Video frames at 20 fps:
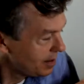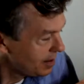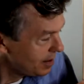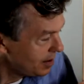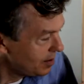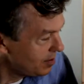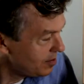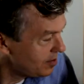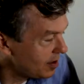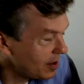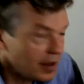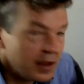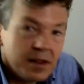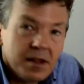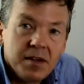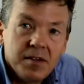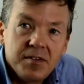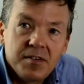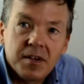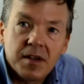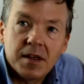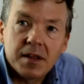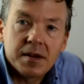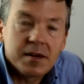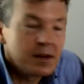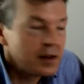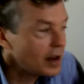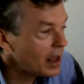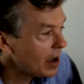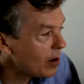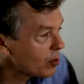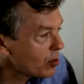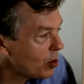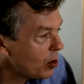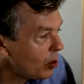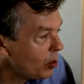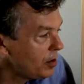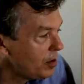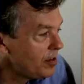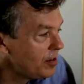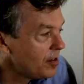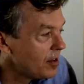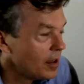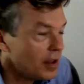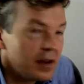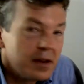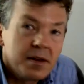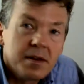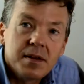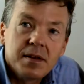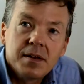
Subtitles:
Is it? How cold is it?